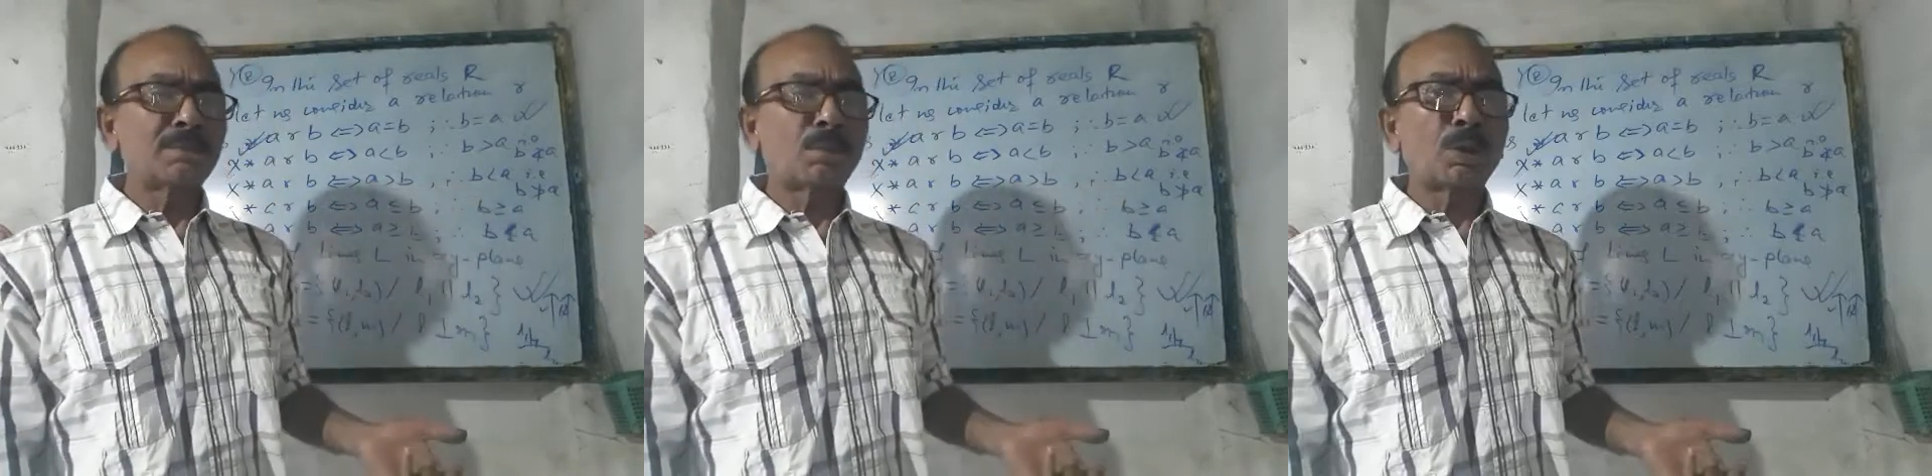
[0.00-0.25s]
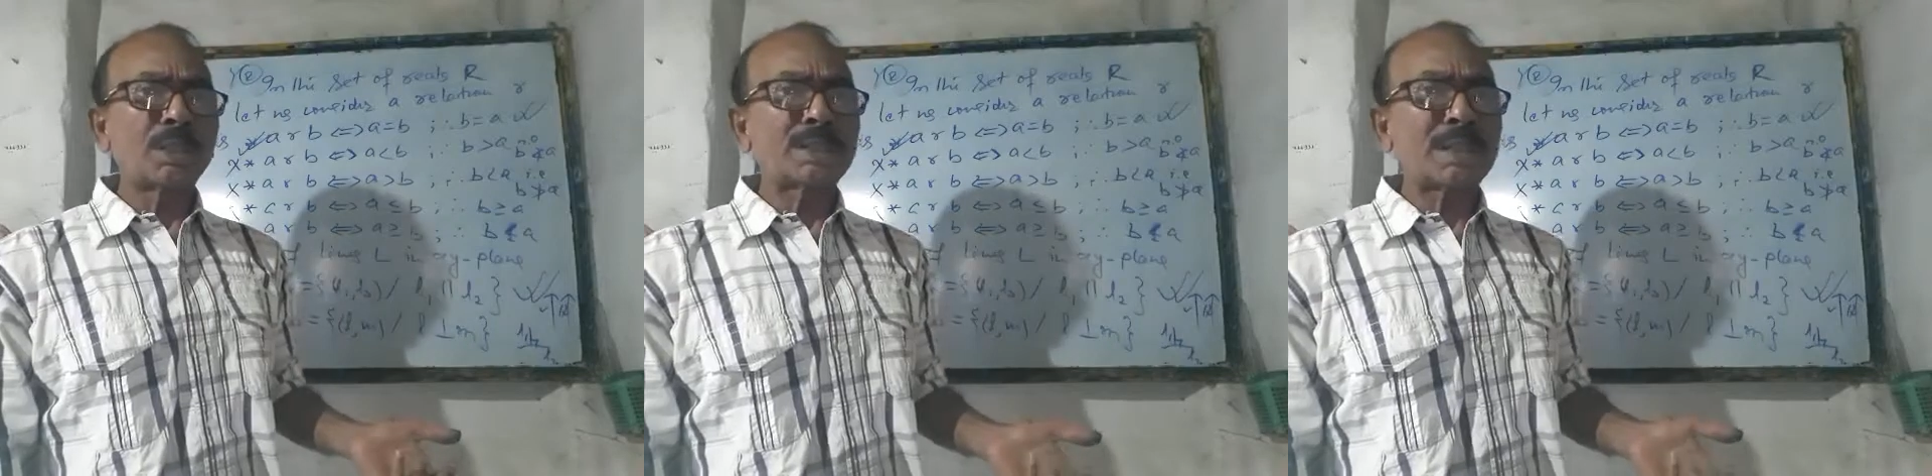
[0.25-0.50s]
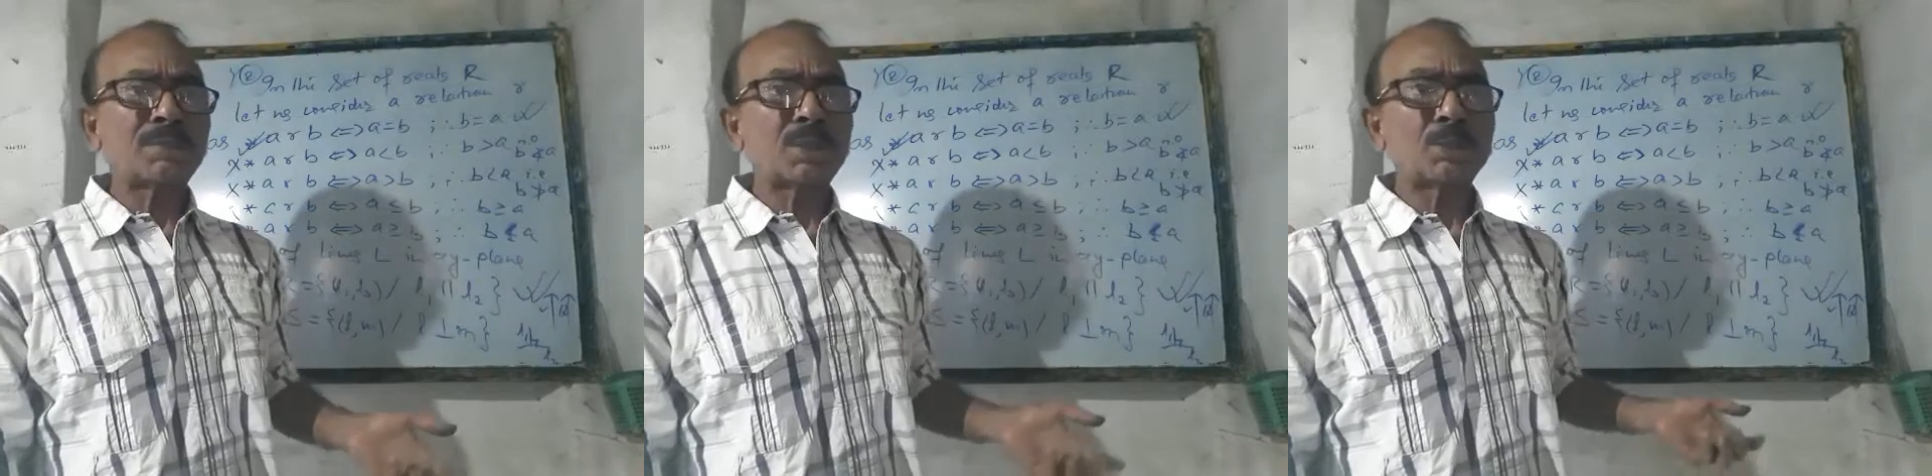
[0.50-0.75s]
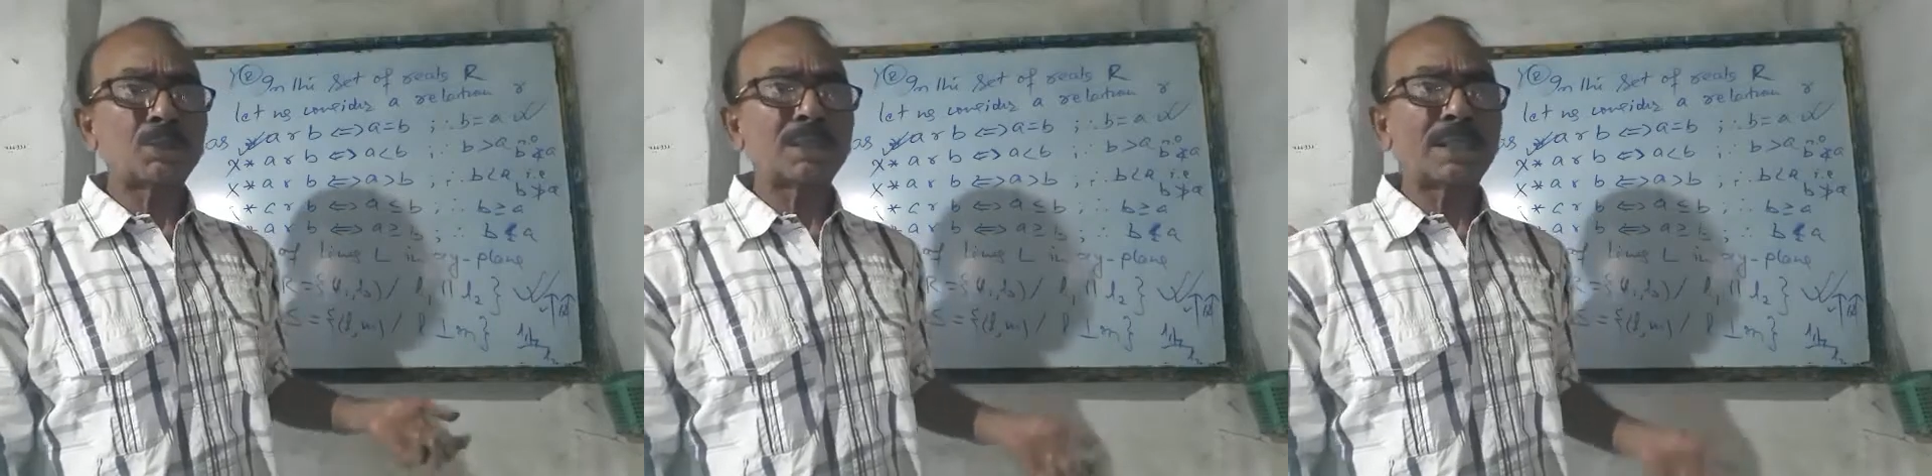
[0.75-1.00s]
board exams you
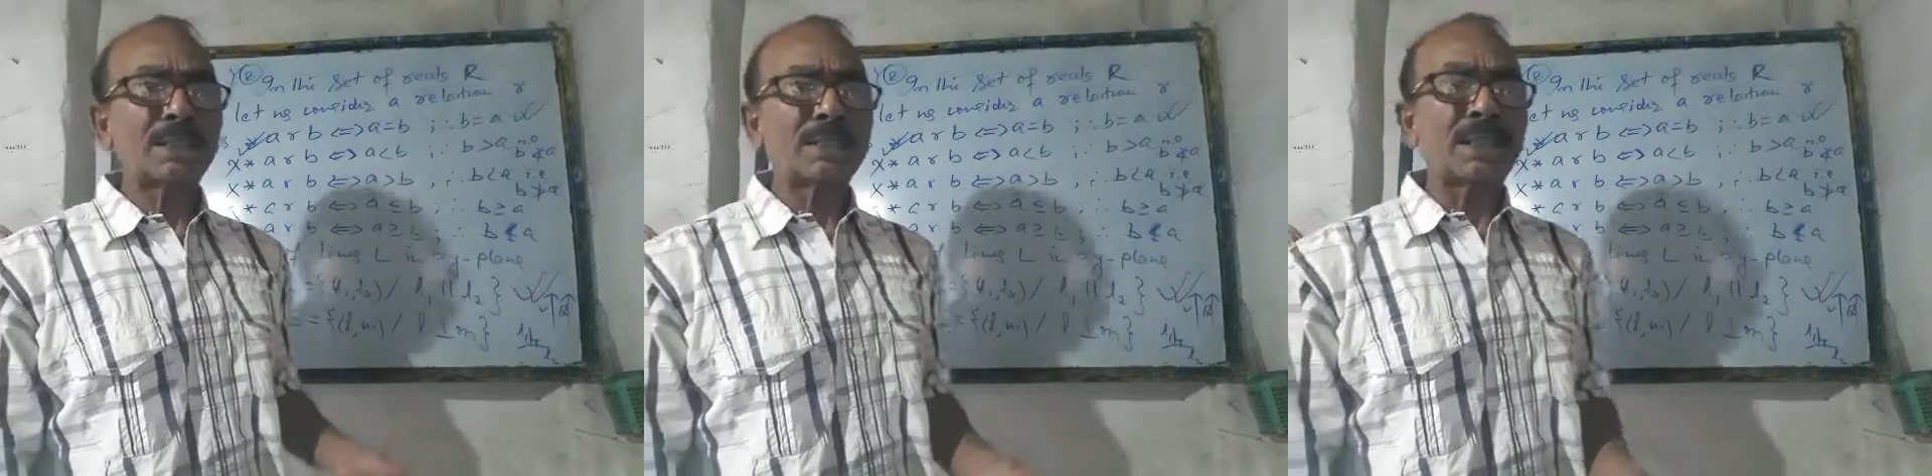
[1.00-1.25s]
won't get